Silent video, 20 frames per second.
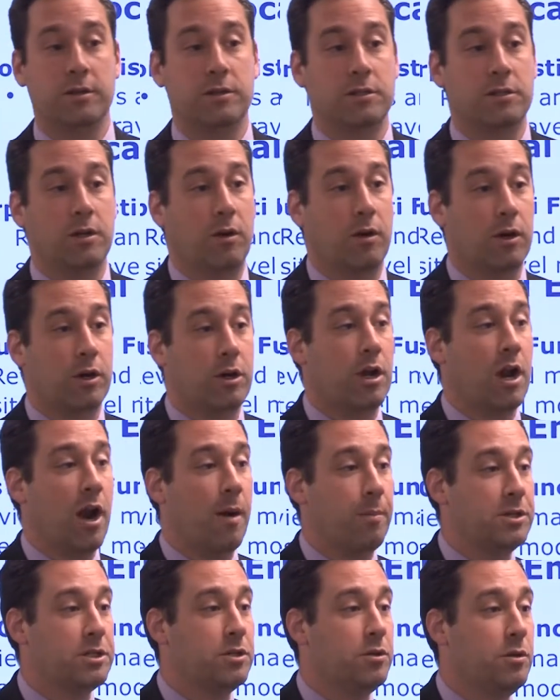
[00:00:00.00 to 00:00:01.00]
So a good
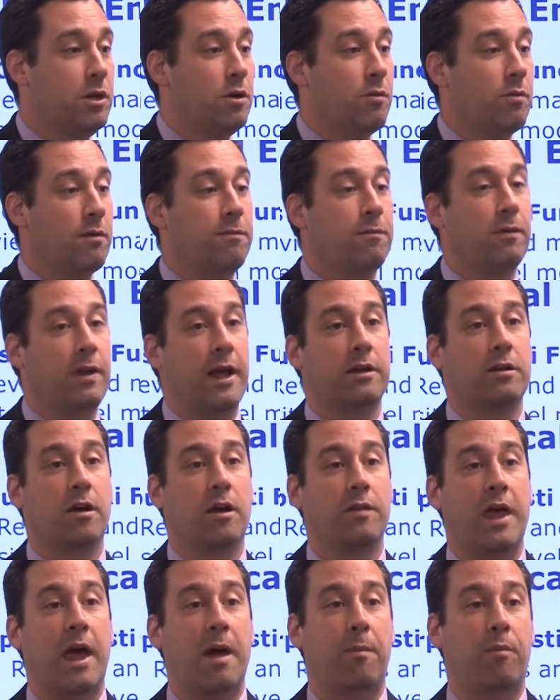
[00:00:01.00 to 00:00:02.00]
opportunity to reflect
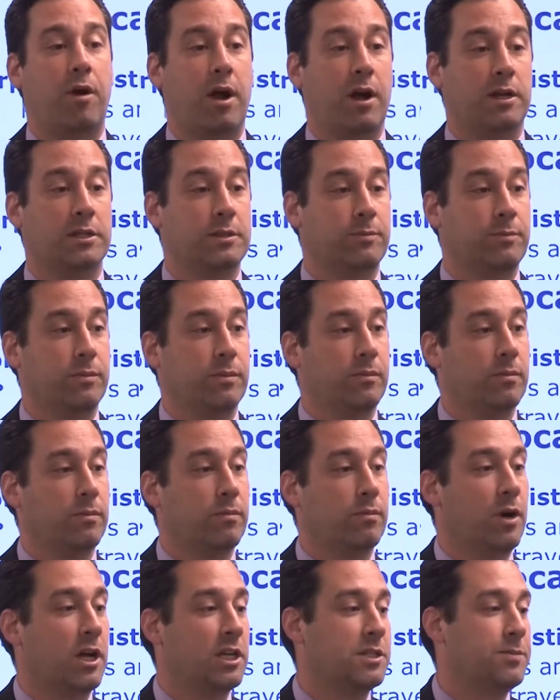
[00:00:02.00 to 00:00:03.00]
on that
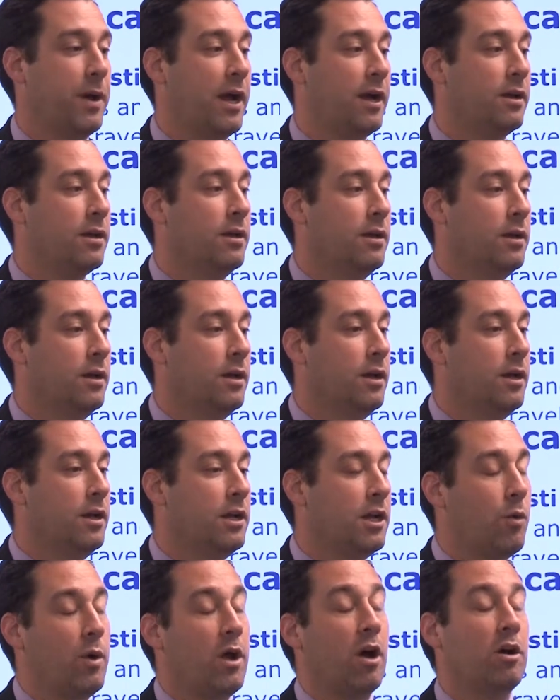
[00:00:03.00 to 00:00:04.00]
prospect.
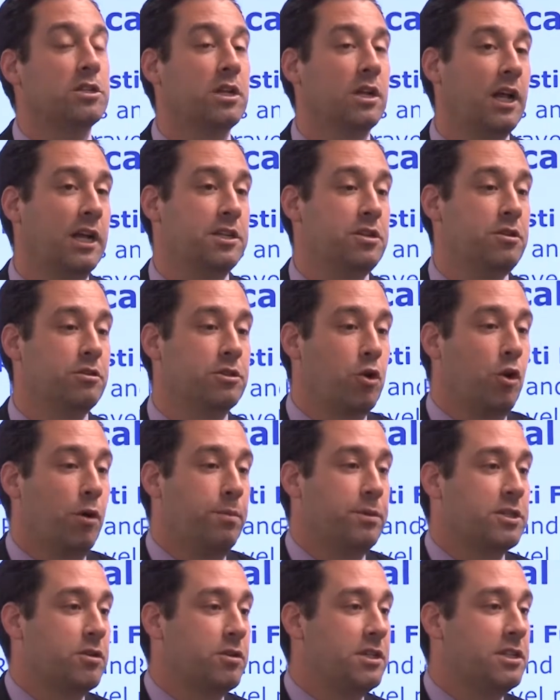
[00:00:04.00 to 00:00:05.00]
Now, we also like to use
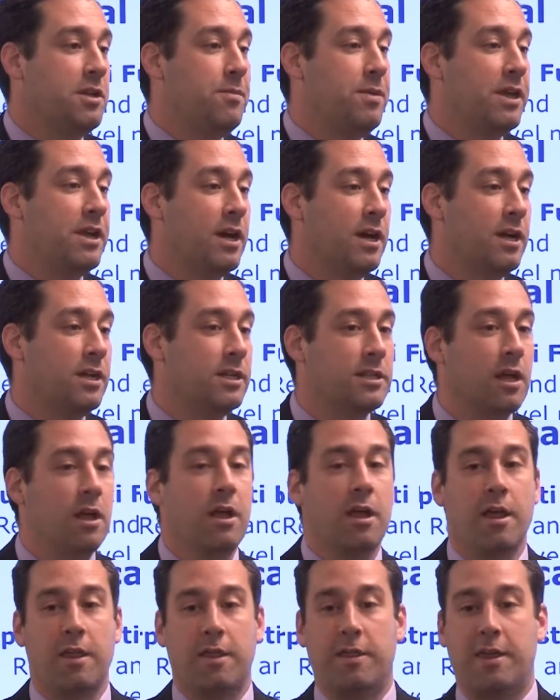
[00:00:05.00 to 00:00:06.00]
Corpus Christi because
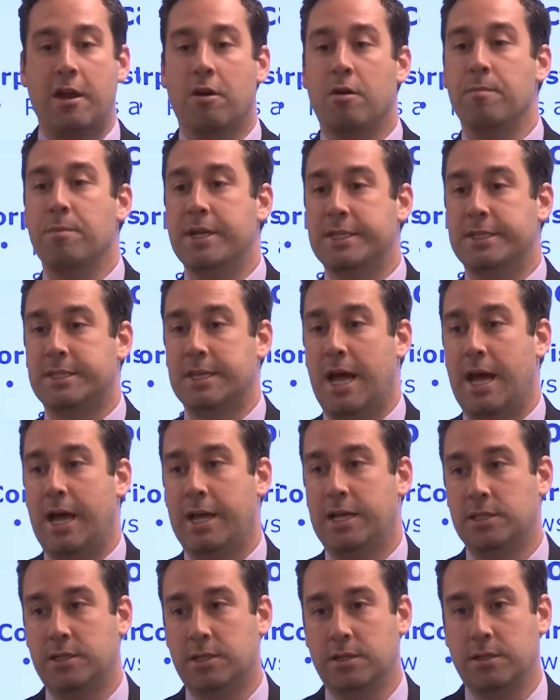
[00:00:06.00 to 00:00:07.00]
they are
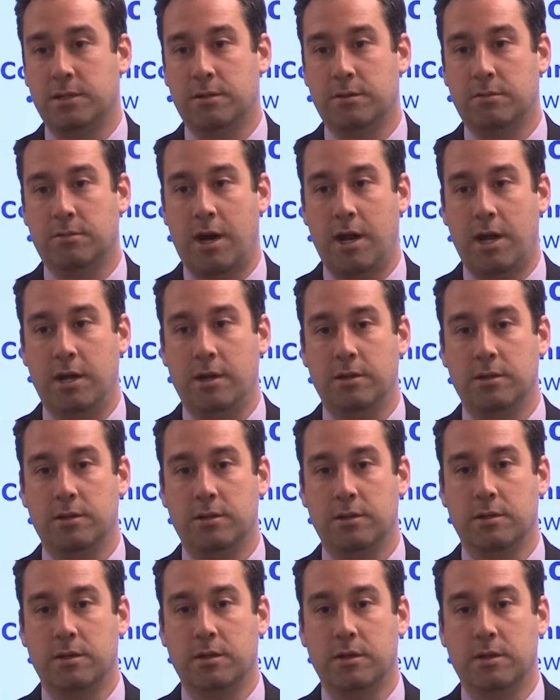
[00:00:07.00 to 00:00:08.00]
mid-size, right?
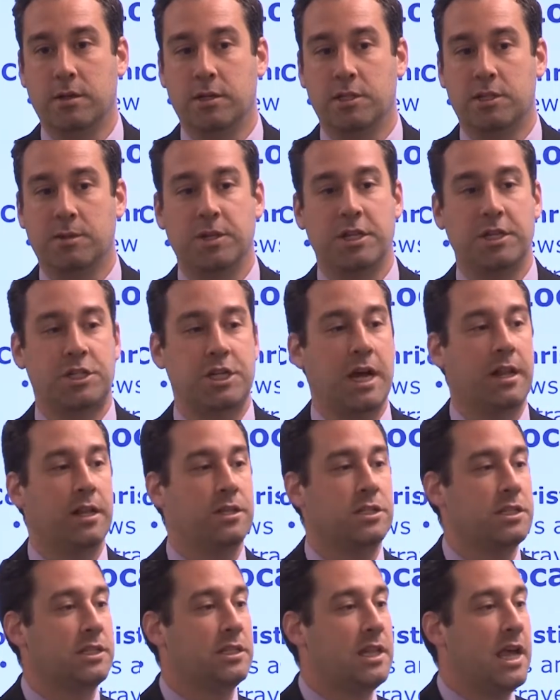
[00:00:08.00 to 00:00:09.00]
Some of the
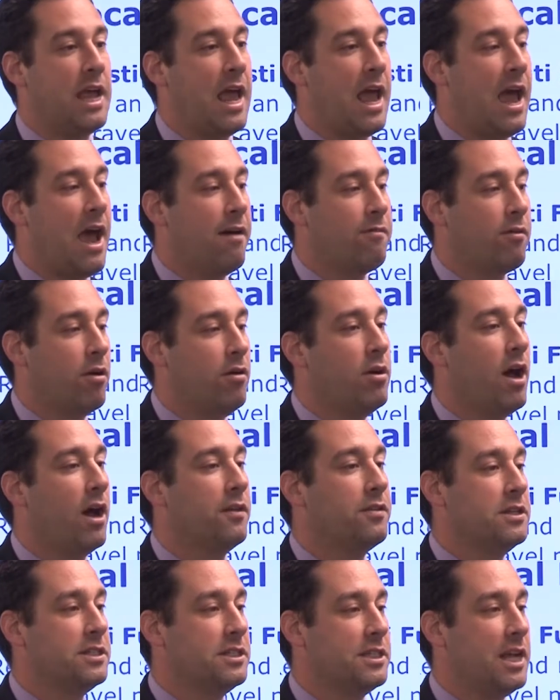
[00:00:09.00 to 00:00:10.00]
challenges they have are
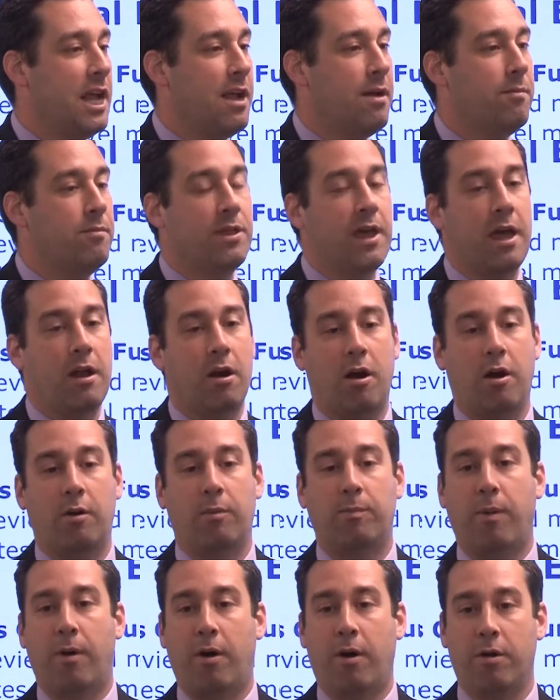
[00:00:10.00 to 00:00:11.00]
not the same that our
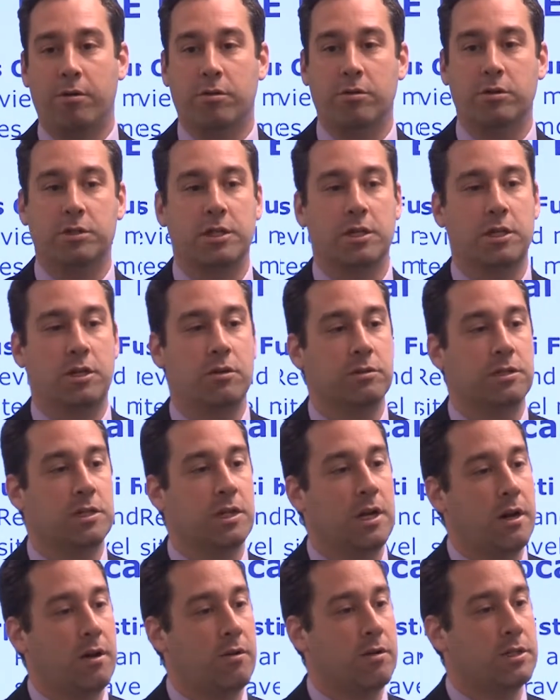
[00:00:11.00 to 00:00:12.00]
partners in
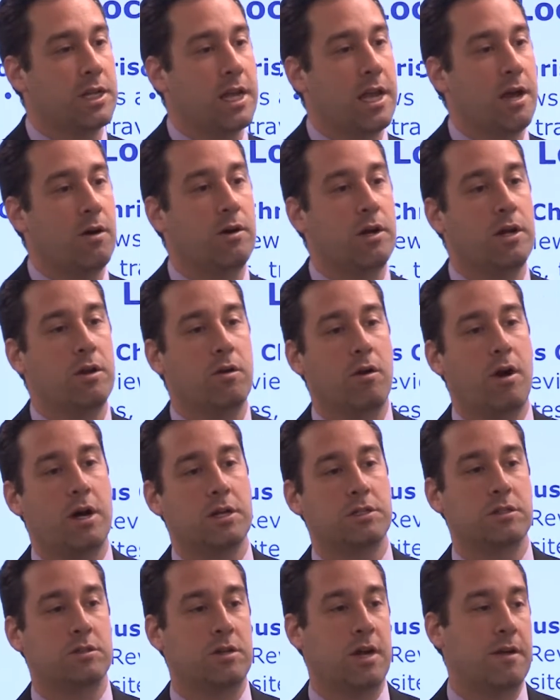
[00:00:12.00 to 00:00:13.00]
Houston, Harris County or
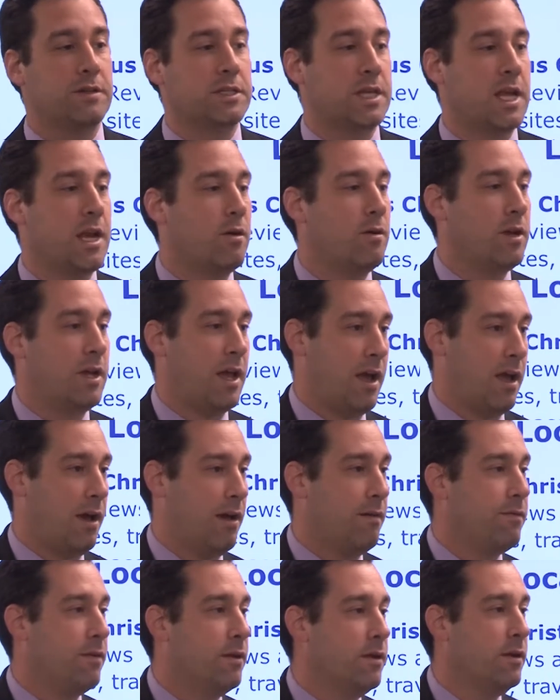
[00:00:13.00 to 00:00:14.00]
Austin, Travis County have.